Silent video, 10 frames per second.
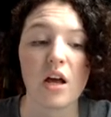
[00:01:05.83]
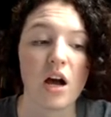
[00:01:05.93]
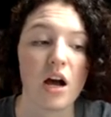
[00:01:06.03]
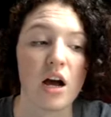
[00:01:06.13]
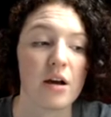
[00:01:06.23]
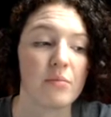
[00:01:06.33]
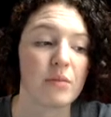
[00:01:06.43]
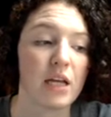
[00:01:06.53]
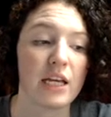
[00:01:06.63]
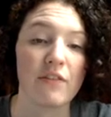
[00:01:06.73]

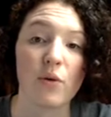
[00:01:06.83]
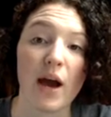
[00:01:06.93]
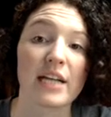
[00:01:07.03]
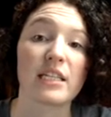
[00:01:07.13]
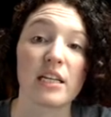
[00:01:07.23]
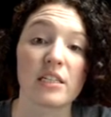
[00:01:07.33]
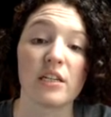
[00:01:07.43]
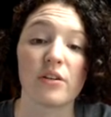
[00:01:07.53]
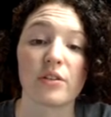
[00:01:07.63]
and give you access to.